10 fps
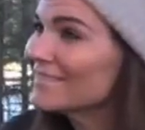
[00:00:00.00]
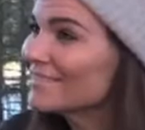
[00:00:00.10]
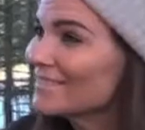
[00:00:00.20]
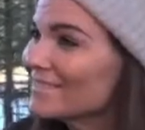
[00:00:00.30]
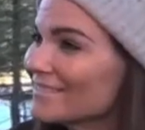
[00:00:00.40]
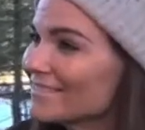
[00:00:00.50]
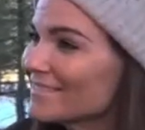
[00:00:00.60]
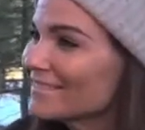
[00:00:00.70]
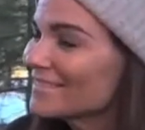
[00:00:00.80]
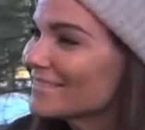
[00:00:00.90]

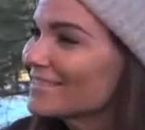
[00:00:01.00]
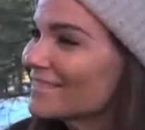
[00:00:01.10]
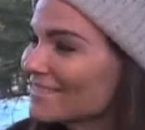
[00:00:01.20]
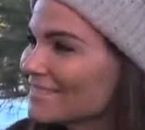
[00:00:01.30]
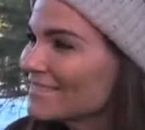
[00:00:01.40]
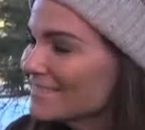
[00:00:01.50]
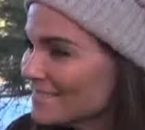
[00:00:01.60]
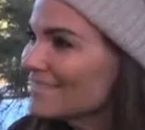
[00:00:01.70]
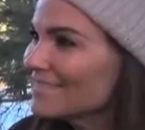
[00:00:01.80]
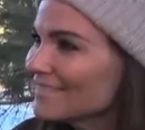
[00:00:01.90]

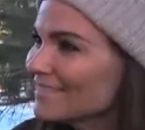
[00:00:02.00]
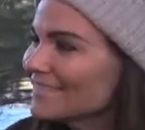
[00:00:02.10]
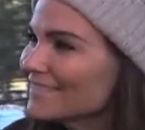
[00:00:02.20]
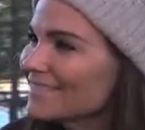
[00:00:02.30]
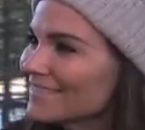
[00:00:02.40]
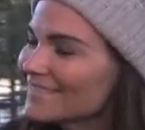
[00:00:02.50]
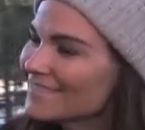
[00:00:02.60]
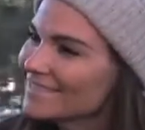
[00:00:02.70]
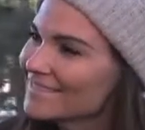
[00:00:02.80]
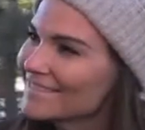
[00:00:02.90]

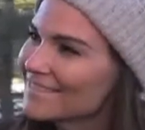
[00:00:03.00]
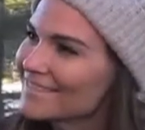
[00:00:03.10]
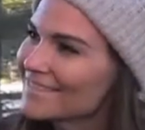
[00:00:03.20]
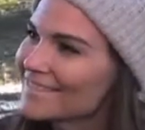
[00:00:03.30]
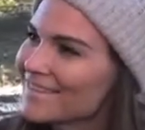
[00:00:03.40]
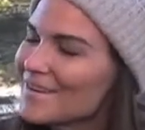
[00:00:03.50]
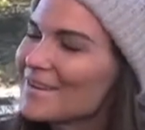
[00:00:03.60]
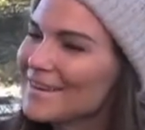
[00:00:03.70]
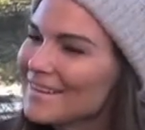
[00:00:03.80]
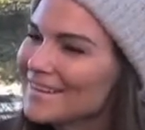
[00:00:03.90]

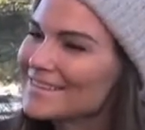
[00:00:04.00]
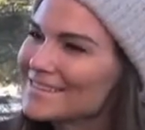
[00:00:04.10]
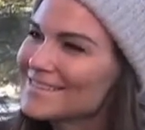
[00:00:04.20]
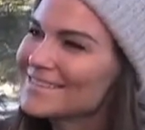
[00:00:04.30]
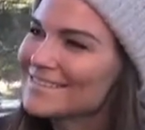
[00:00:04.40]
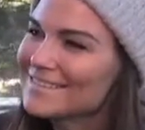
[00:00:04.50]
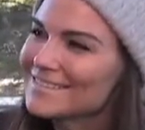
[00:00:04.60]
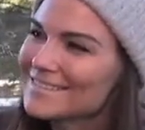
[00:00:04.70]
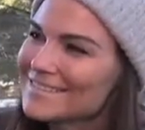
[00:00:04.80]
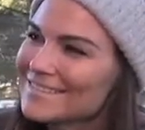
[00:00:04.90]

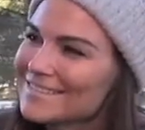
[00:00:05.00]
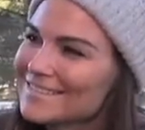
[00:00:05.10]
The person shown says nothing.